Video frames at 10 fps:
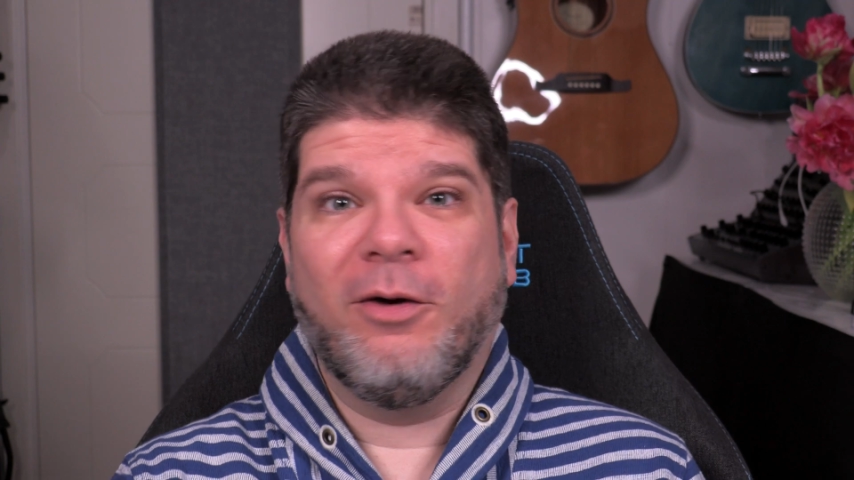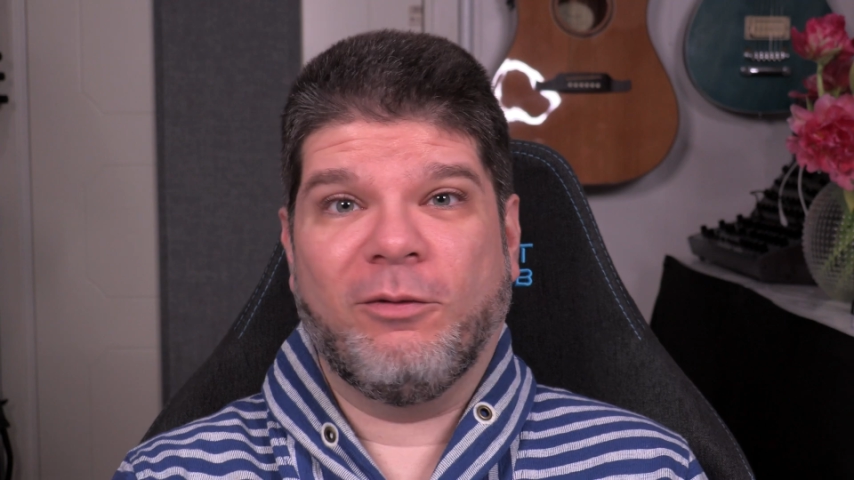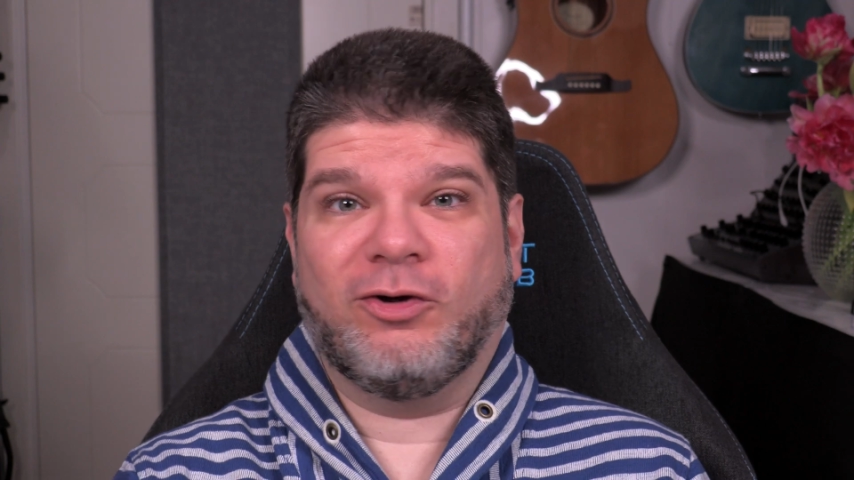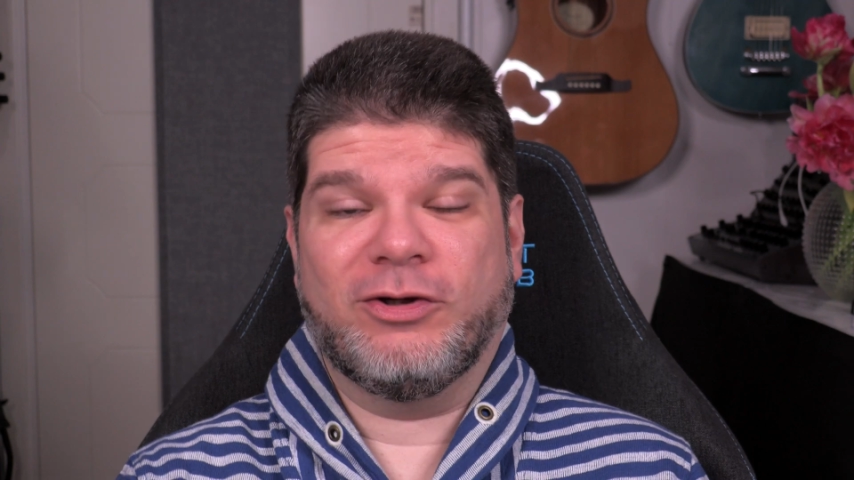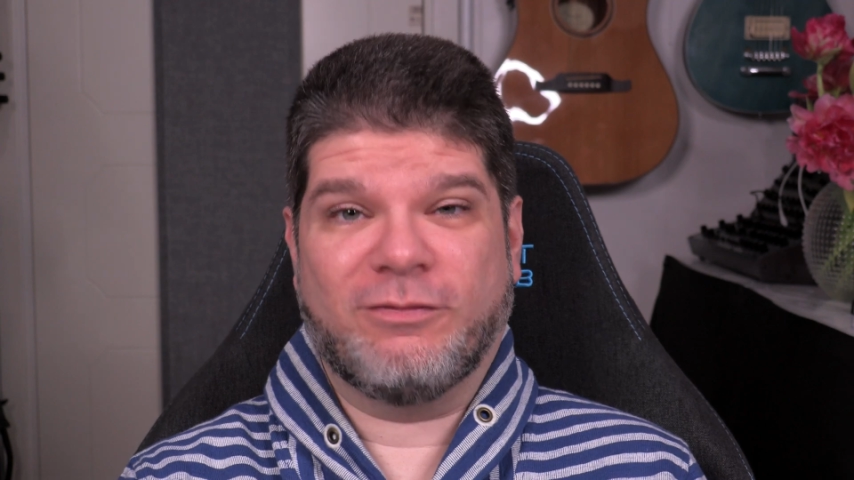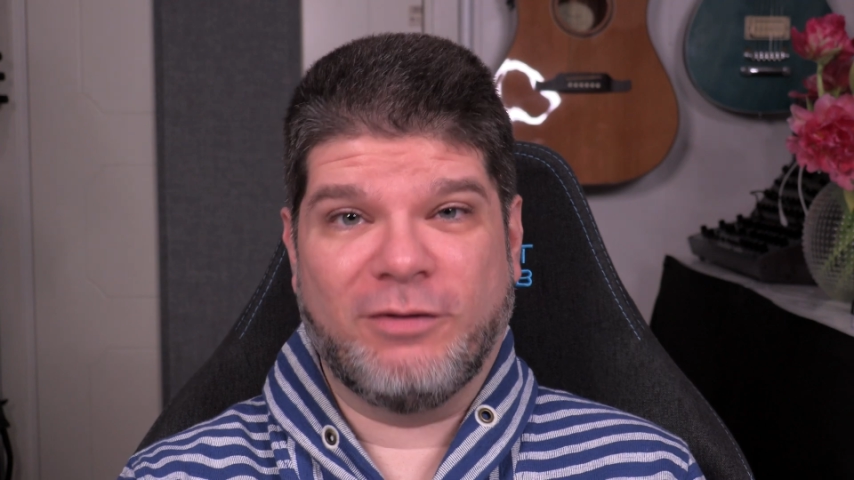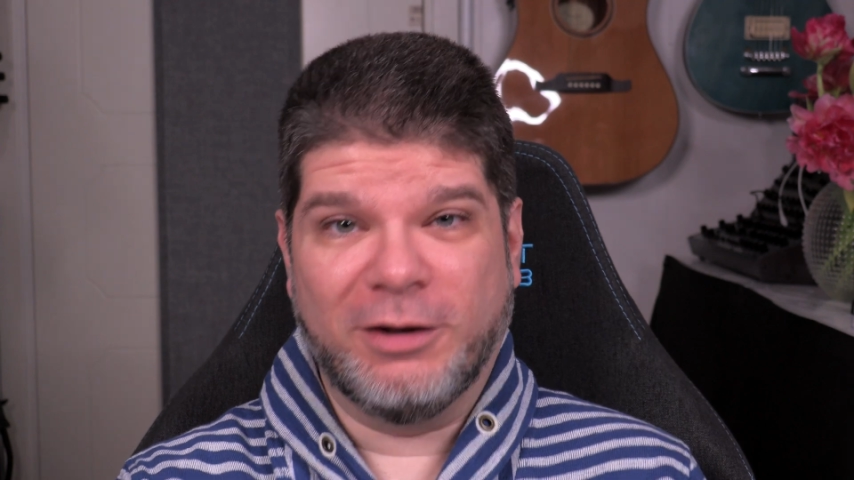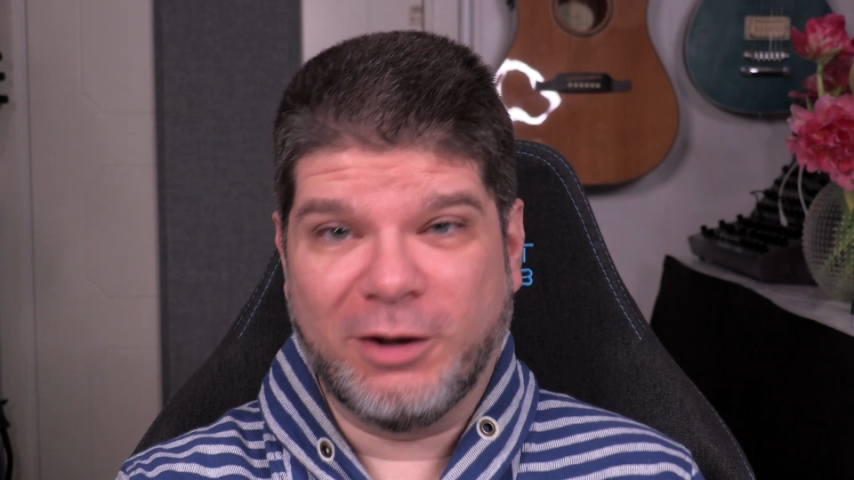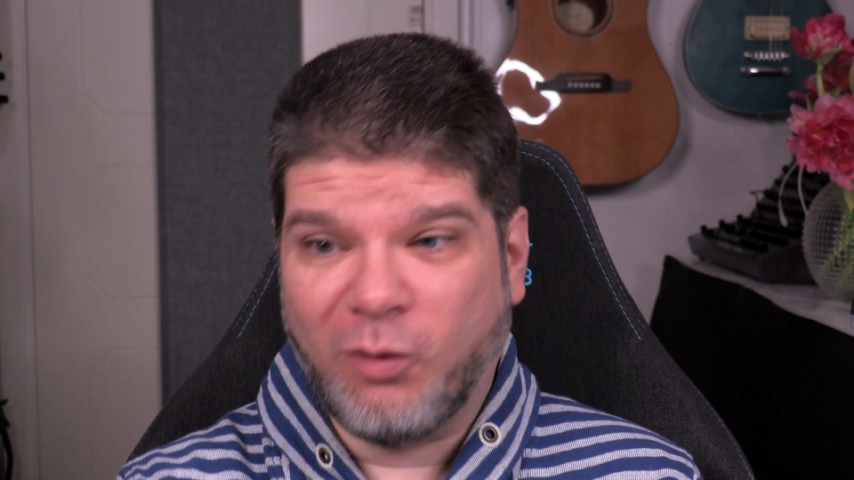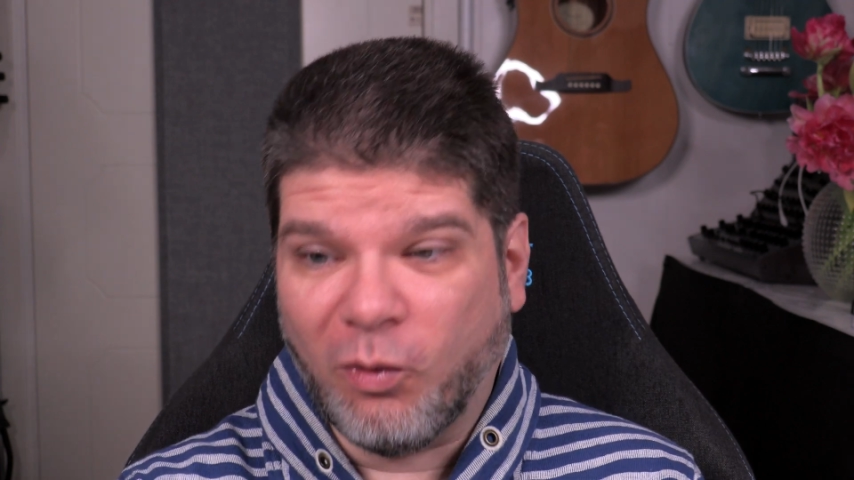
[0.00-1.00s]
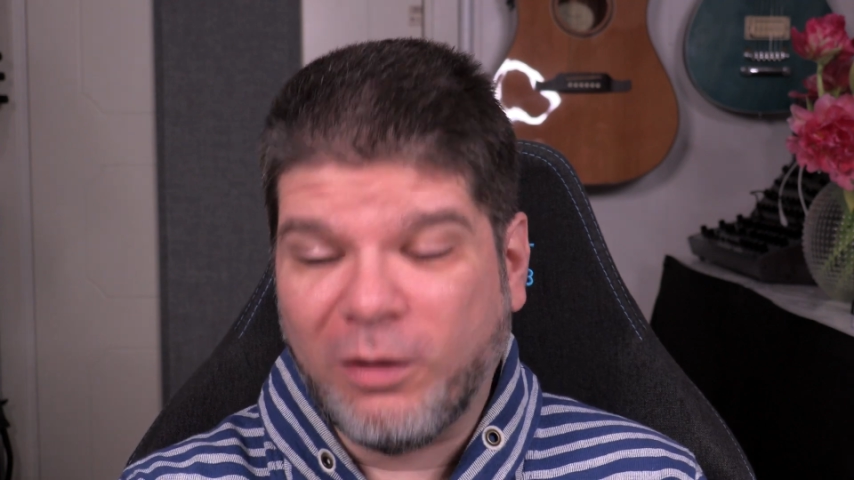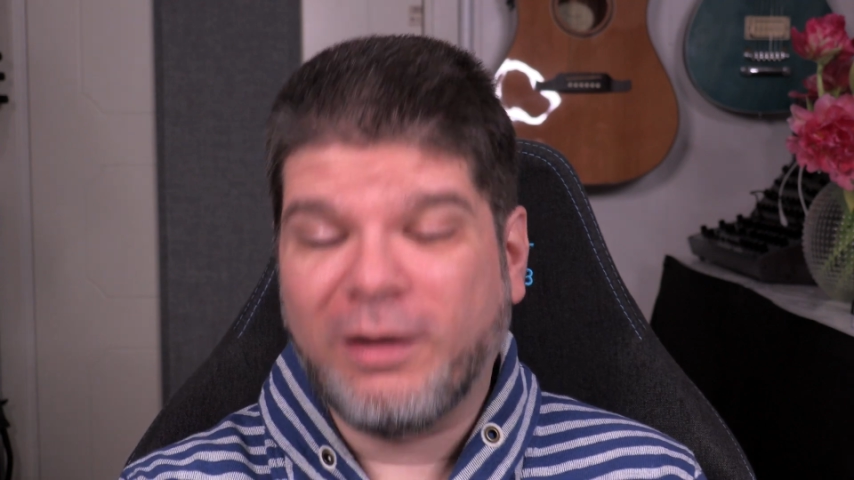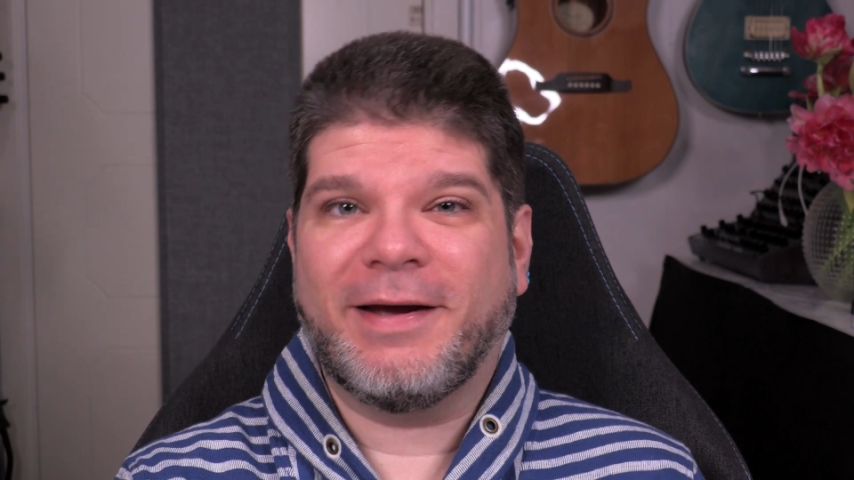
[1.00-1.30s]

which is really cool.